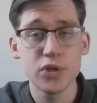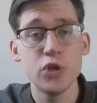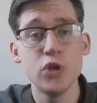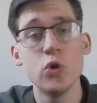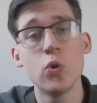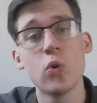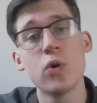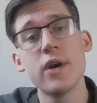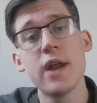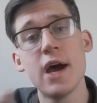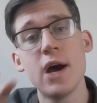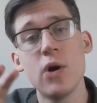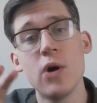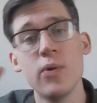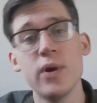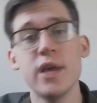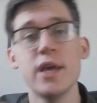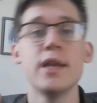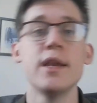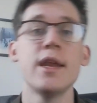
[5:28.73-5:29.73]
you are now
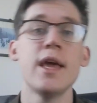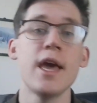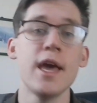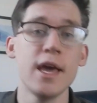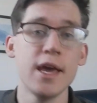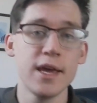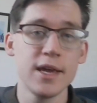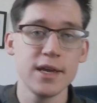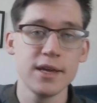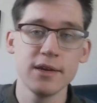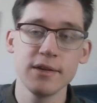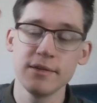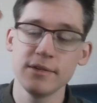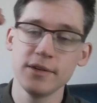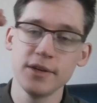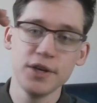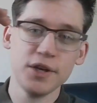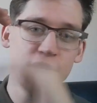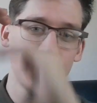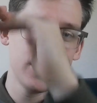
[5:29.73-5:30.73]
in a
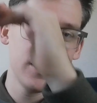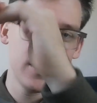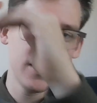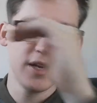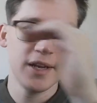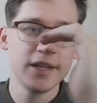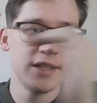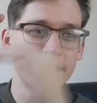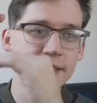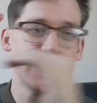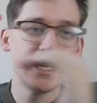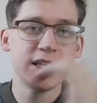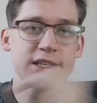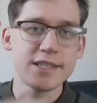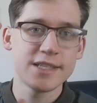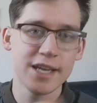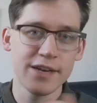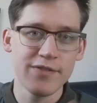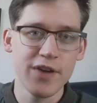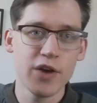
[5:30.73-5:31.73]

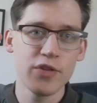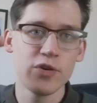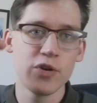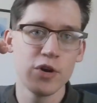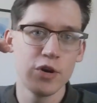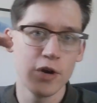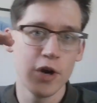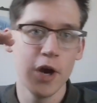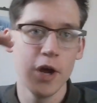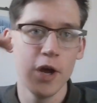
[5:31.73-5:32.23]
list of other